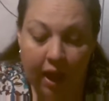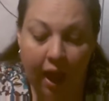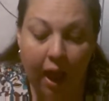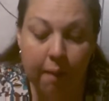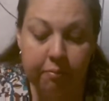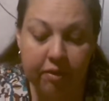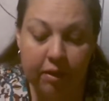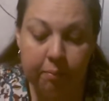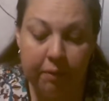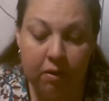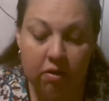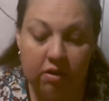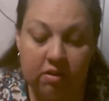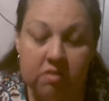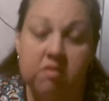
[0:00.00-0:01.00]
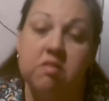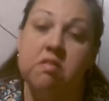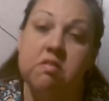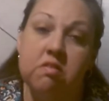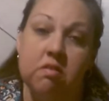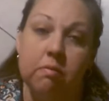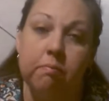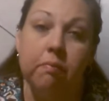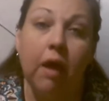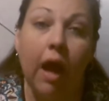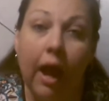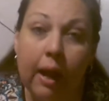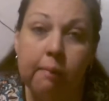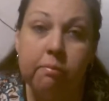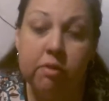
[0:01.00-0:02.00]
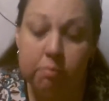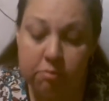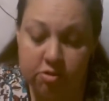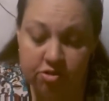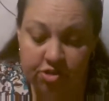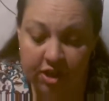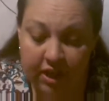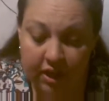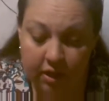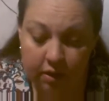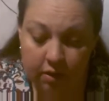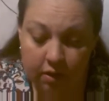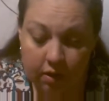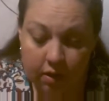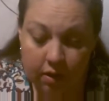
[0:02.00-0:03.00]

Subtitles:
I'm the American system. I'm the machine.